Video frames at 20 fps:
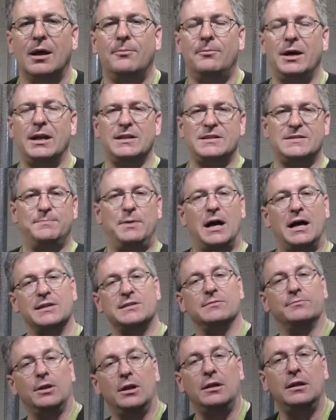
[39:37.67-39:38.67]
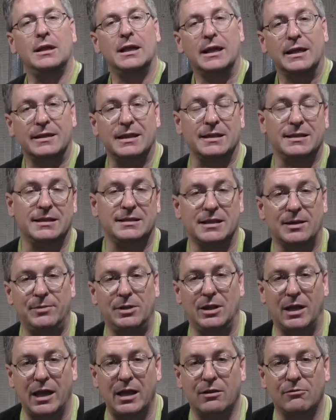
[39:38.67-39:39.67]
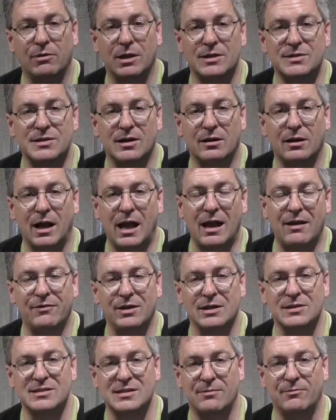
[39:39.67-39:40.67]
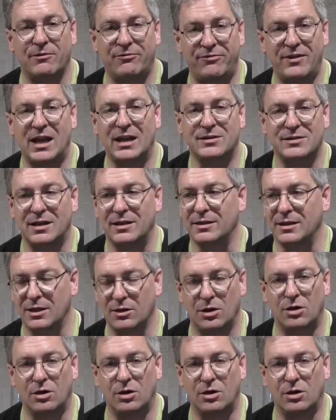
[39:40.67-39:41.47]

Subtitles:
but it's possible that the double languids are having some effect on the